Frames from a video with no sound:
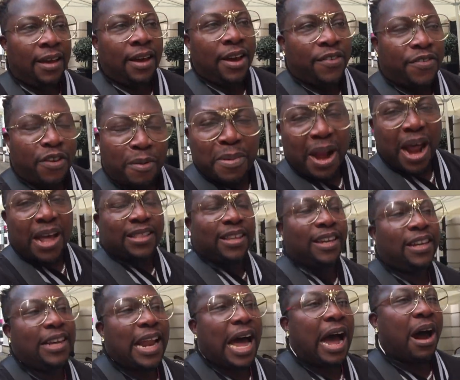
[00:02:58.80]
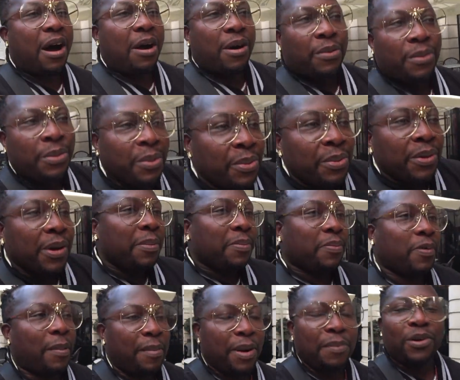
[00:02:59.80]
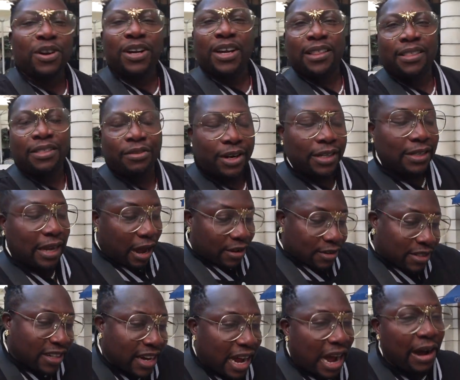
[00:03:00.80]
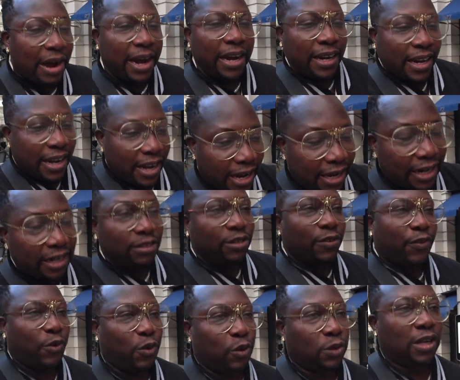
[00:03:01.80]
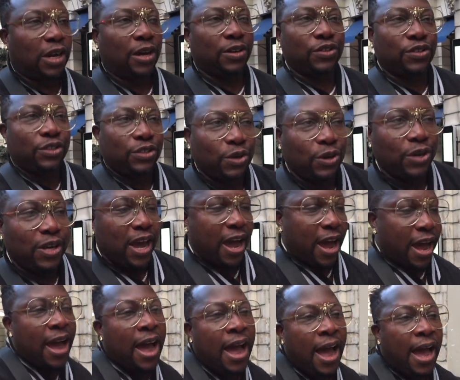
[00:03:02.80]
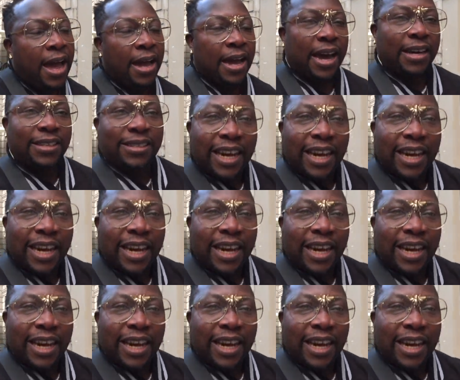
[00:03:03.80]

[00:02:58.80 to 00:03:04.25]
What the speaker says: from nothing. Now we're probably more than 3,000 now, and heading to 4,000. So yeah, guys,